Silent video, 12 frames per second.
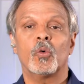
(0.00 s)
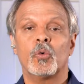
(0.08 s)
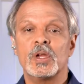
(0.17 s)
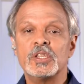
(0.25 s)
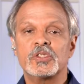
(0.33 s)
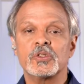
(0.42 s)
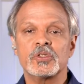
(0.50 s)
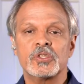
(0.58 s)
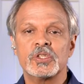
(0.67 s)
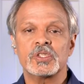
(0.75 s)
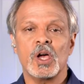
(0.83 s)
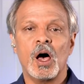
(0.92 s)

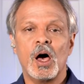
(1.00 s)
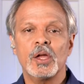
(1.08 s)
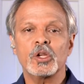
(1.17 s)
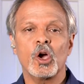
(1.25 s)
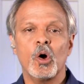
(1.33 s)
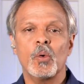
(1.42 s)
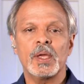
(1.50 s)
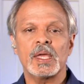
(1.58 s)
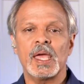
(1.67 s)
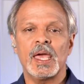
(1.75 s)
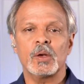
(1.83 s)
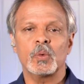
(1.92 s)
Research is
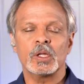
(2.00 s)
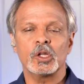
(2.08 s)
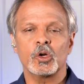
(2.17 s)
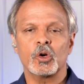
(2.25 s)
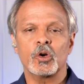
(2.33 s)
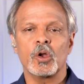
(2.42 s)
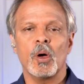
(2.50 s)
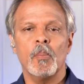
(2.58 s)
ongoing and we learn